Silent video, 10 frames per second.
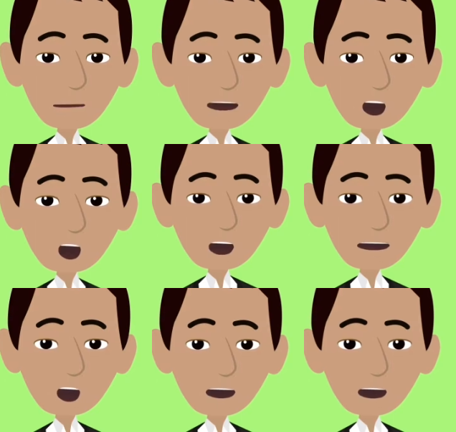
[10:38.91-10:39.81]
you will
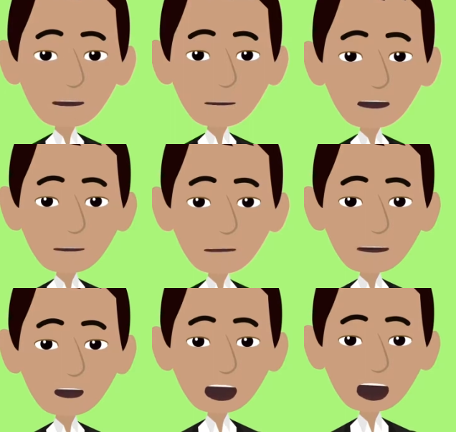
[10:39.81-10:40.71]
align yourself
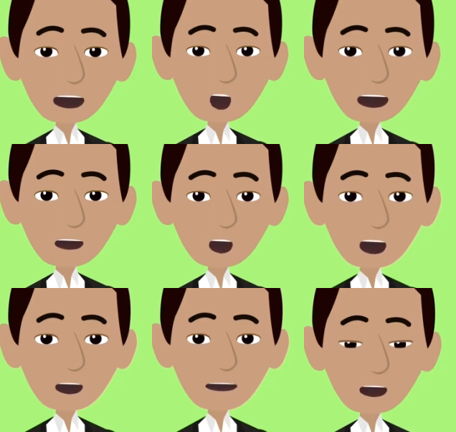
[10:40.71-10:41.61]
rather
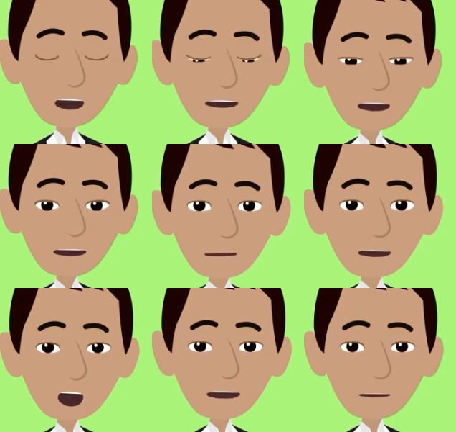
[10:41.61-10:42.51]
than to the
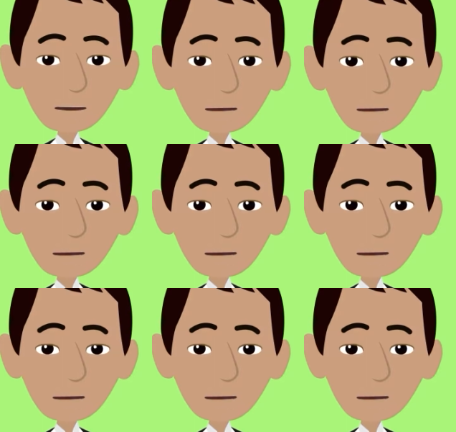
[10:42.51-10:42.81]
excitement,